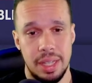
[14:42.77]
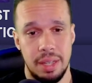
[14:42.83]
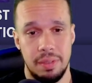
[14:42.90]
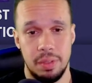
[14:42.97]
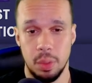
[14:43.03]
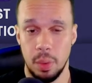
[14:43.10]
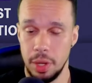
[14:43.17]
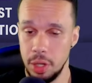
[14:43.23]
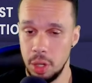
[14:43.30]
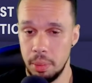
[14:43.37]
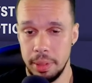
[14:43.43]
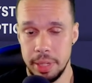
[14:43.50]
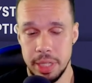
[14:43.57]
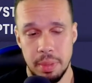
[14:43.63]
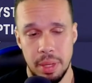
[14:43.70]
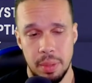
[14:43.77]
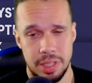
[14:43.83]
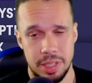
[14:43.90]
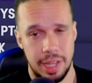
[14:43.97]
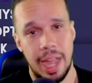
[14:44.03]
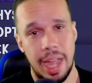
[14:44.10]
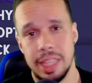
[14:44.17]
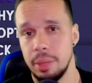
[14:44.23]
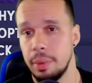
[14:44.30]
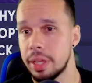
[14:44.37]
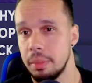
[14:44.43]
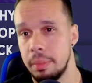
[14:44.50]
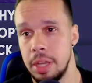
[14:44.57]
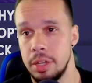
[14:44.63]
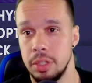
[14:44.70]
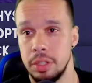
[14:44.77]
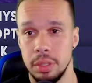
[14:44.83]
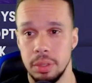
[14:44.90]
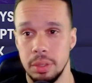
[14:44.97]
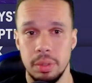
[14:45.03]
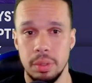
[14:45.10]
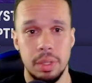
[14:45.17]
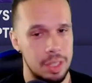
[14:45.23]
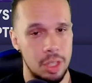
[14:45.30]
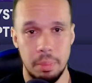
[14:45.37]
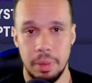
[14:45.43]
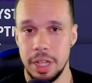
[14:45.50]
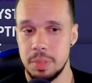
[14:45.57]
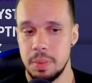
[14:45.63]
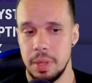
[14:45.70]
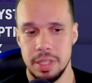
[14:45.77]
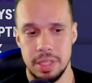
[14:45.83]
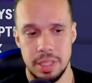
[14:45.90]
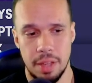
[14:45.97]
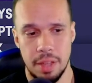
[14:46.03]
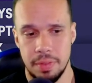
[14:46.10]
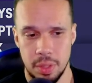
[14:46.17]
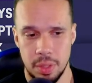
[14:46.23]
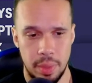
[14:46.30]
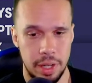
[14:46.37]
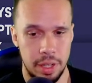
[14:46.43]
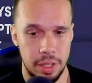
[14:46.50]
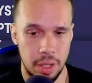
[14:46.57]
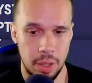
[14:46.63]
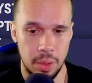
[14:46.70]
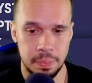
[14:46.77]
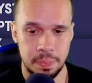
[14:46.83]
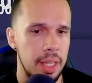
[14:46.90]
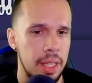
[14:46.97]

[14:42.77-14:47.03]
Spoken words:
You're going no money spent, which I highly recommend you do. No money spent is definitely the way to go.